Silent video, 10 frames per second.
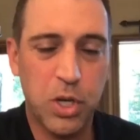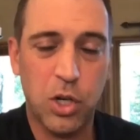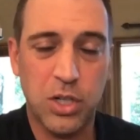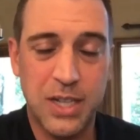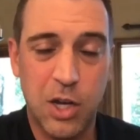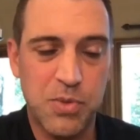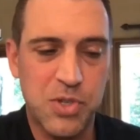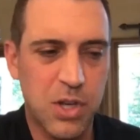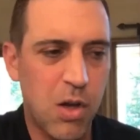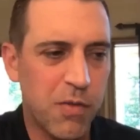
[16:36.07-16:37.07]
to help
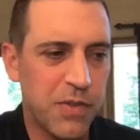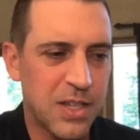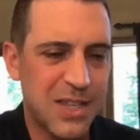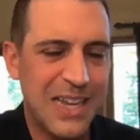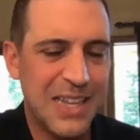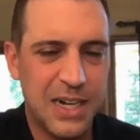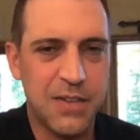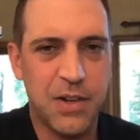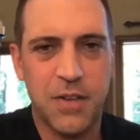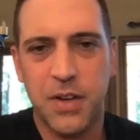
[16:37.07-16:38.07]
solve is
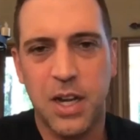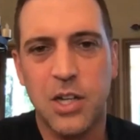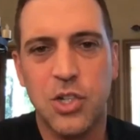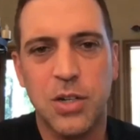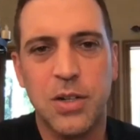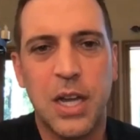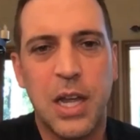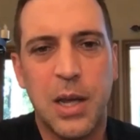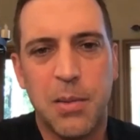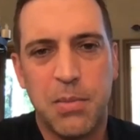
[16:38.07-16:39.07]
identity verification.
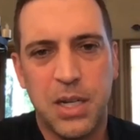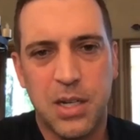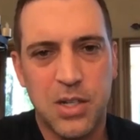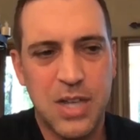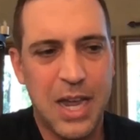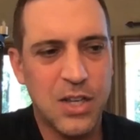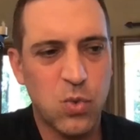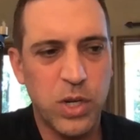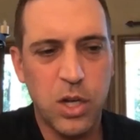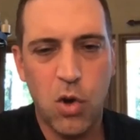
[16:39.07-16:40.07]
Because as
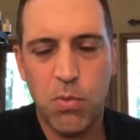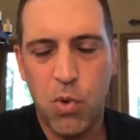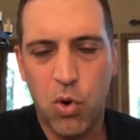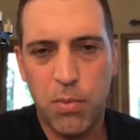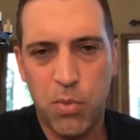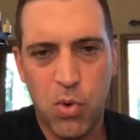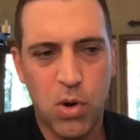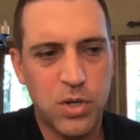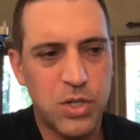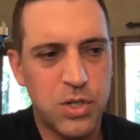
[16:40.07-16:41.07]
we go more and
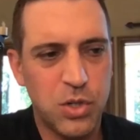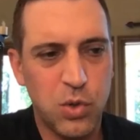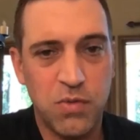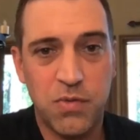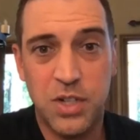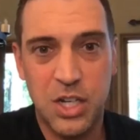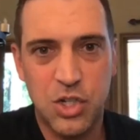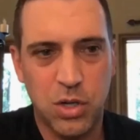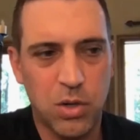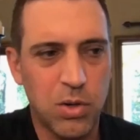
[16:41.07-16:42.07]
more to
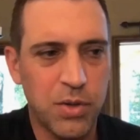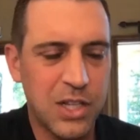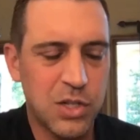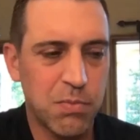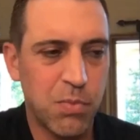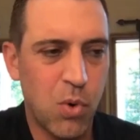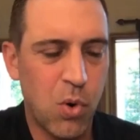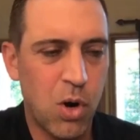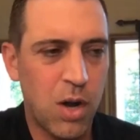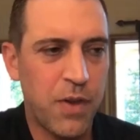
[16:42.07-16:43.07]
digital, that's
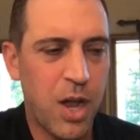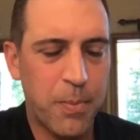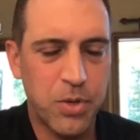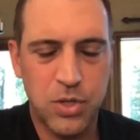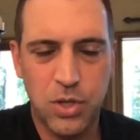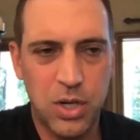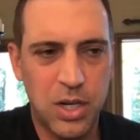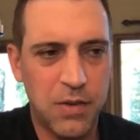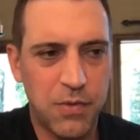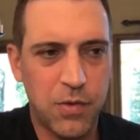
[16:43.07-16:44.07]
more of an
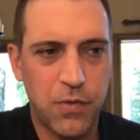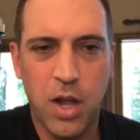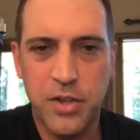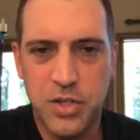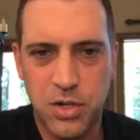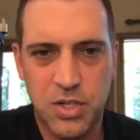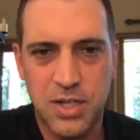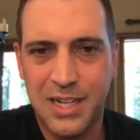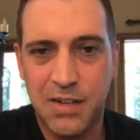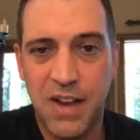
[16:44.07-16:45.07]
opportunity for fraudsters to
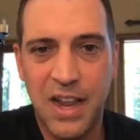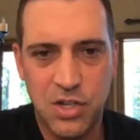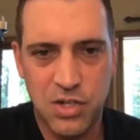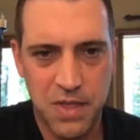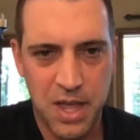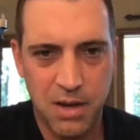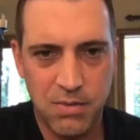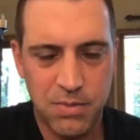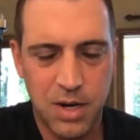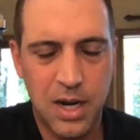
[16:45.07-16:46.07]
take advantage of that,
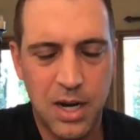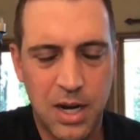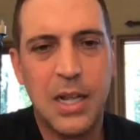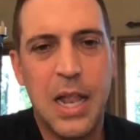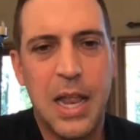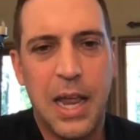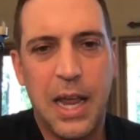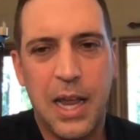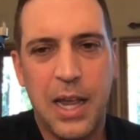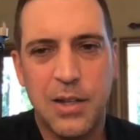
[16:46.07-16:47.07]
right?
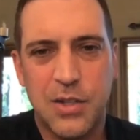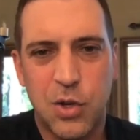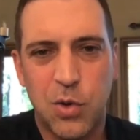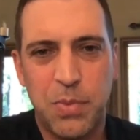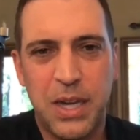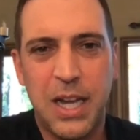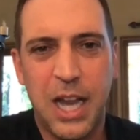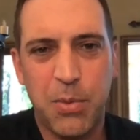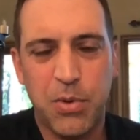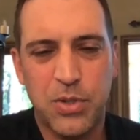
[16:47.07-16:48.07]
And so being
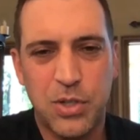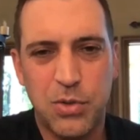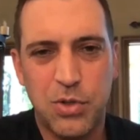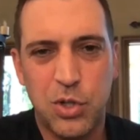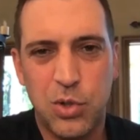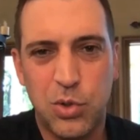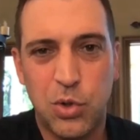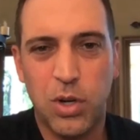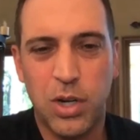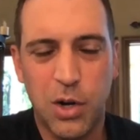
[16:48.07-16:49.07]
able to do